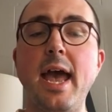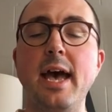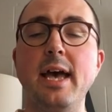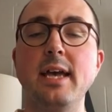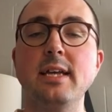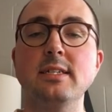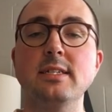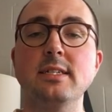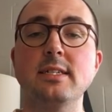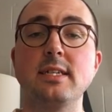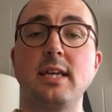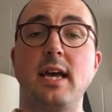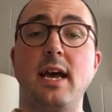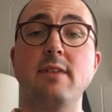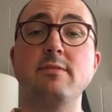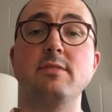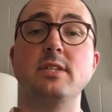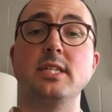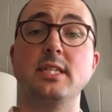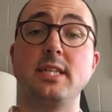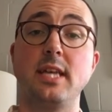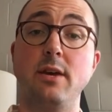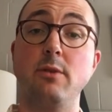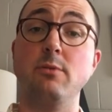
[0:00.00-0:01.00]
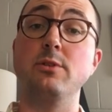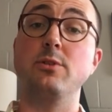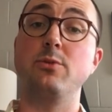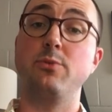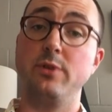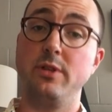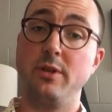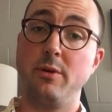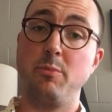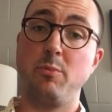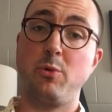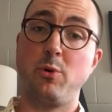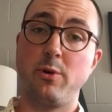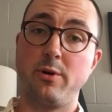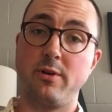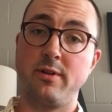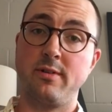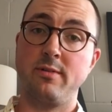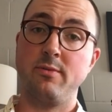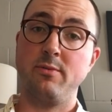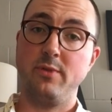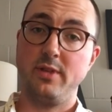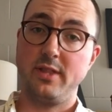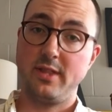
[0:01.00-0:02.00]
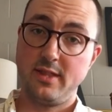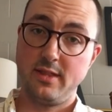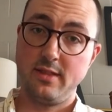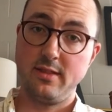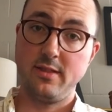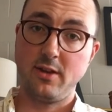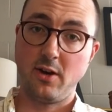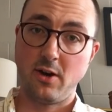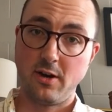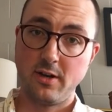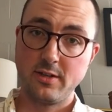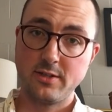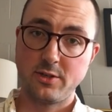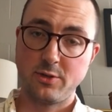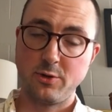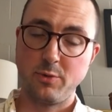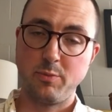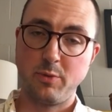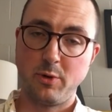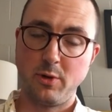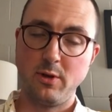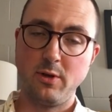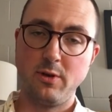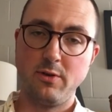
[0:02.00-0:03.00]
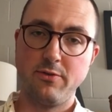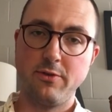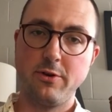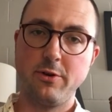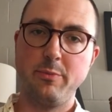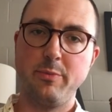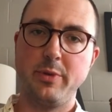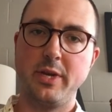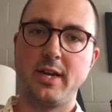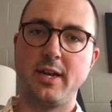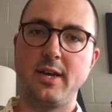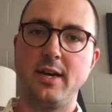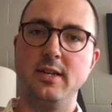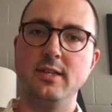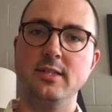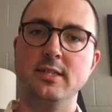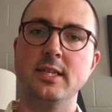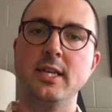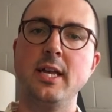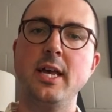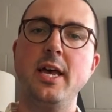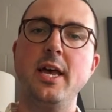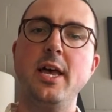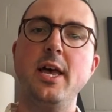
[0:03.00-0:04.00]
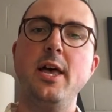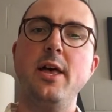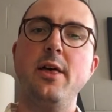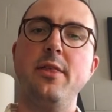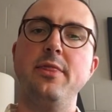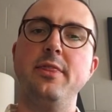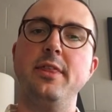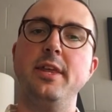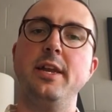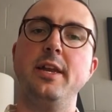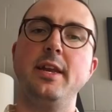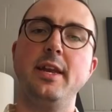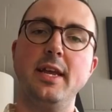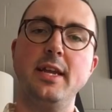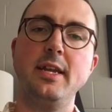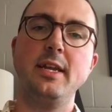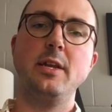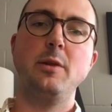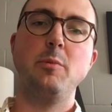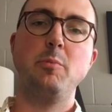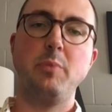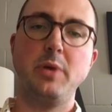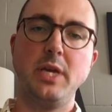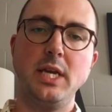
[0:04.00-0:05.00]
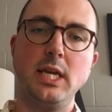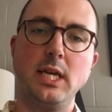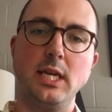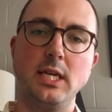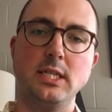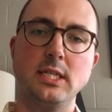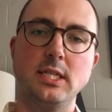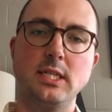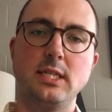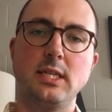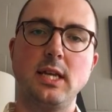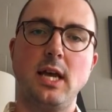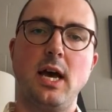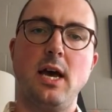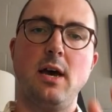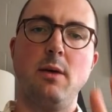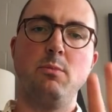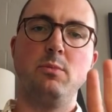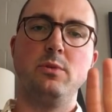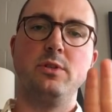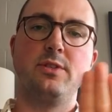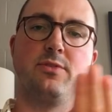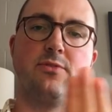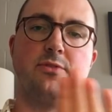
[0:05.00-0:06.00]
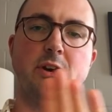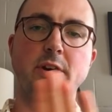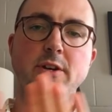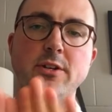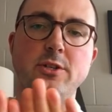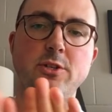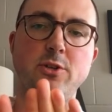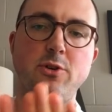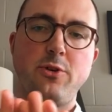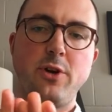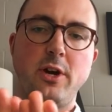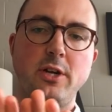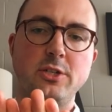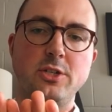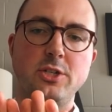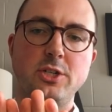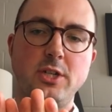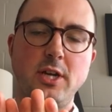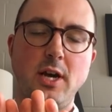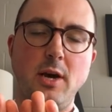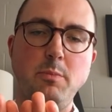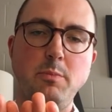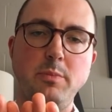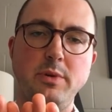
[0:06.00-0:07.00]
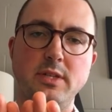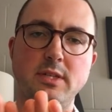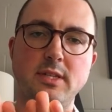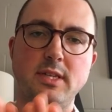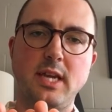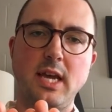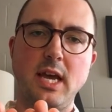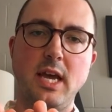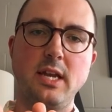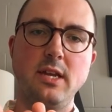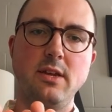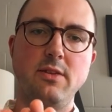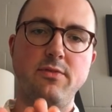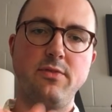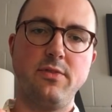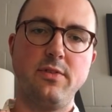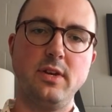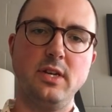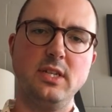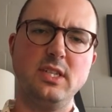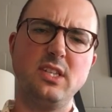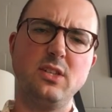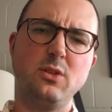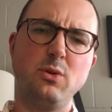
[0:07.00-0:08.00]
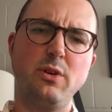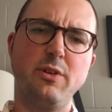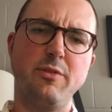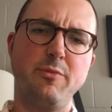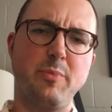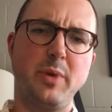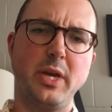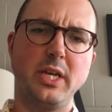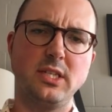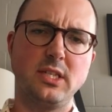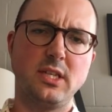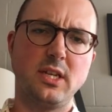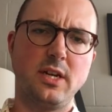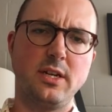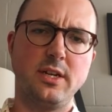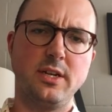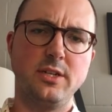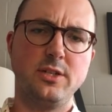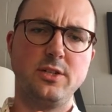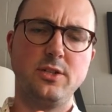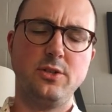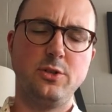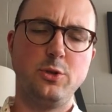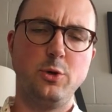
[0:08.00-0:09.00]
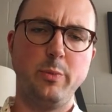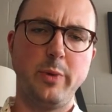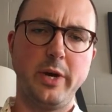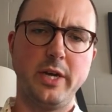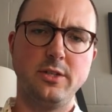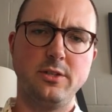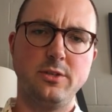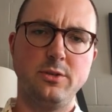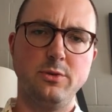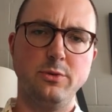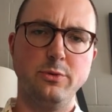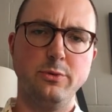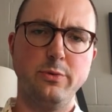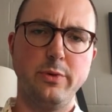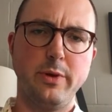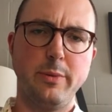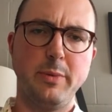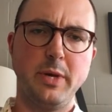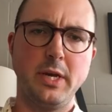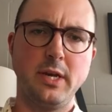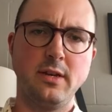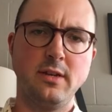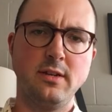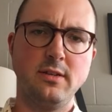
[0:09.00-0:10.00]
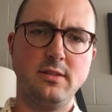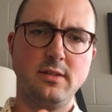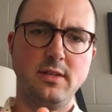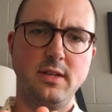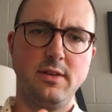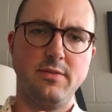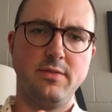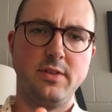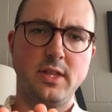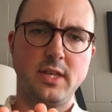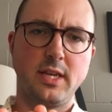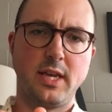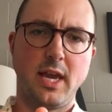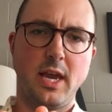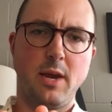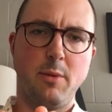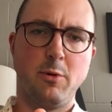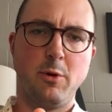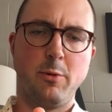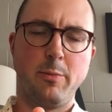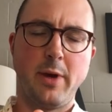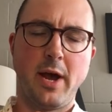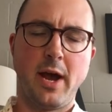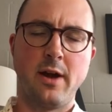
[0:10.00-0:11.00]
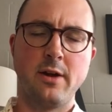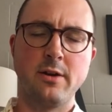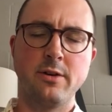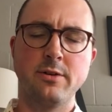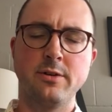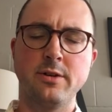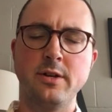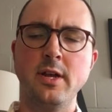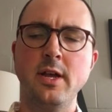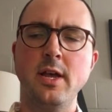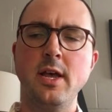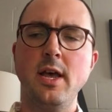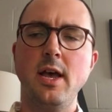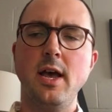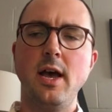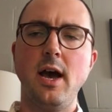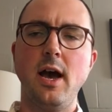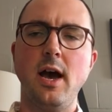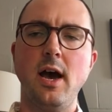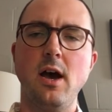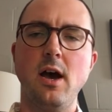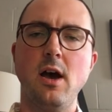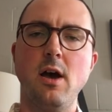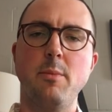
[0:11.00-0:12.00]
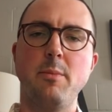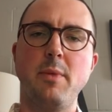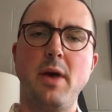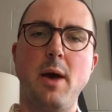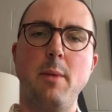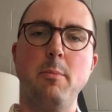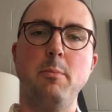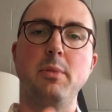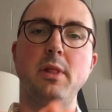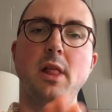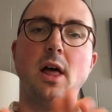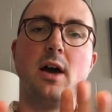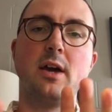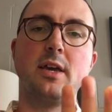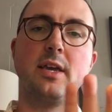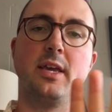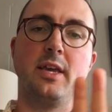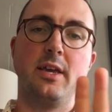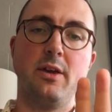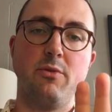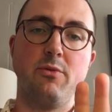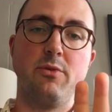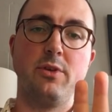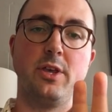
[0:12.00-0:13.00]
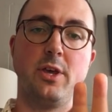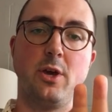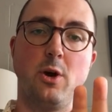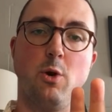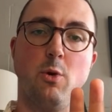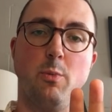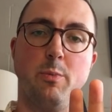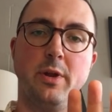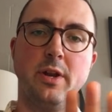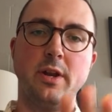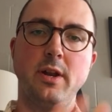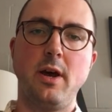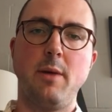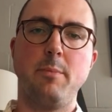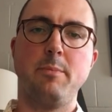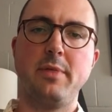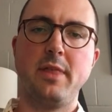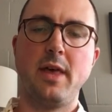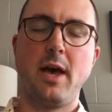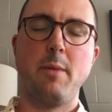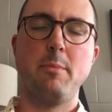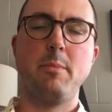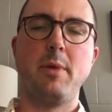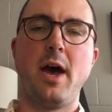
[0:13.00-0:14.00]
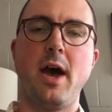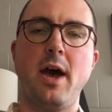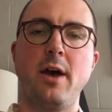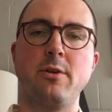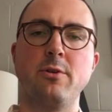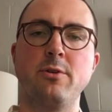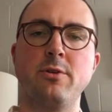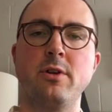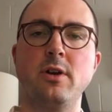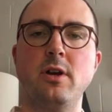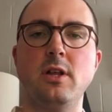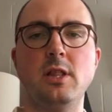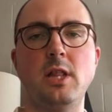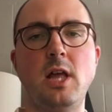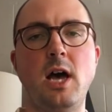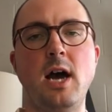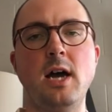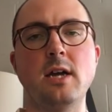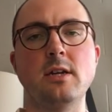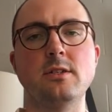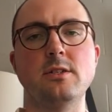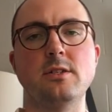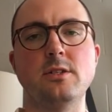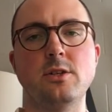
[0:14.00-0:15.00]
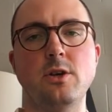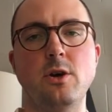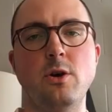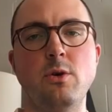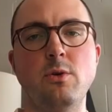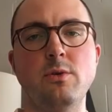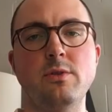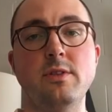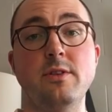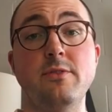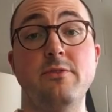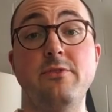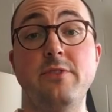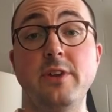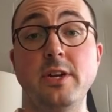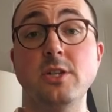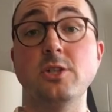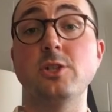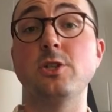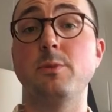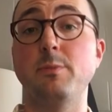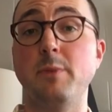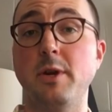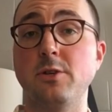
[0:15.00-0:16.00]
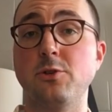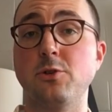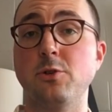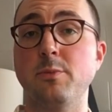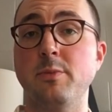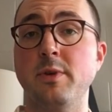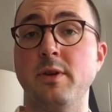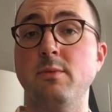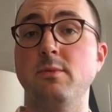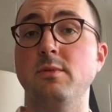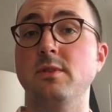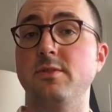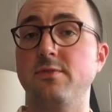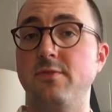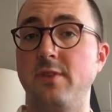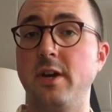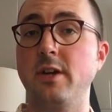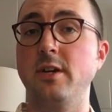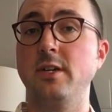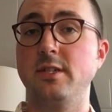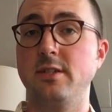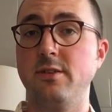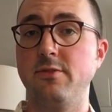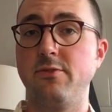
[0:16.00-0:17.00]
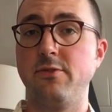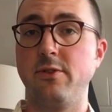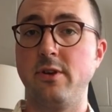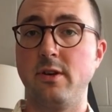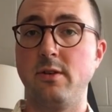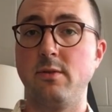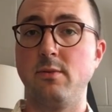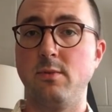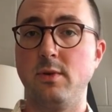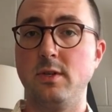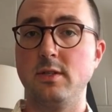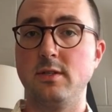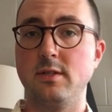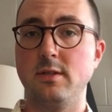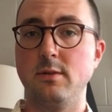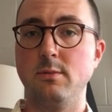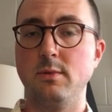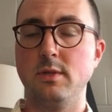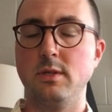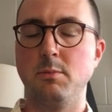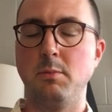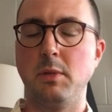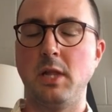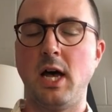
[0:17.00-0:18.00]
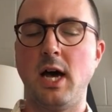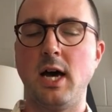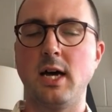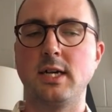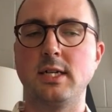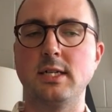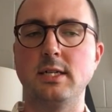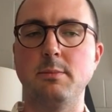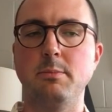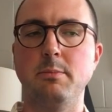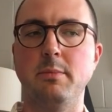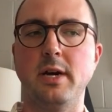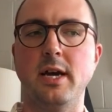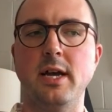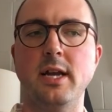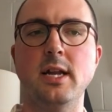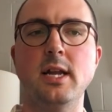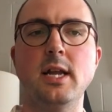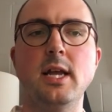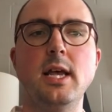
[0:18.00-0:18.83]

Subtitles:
And I have to say it was really important with the Auster pullover, because the knitted piece was very scrunched up. It's sort of based on a 2x2 ribbing, even the cable pattern. And blocking it really opened up that pattern a lot. So the finished measurement was very different once it was blocked.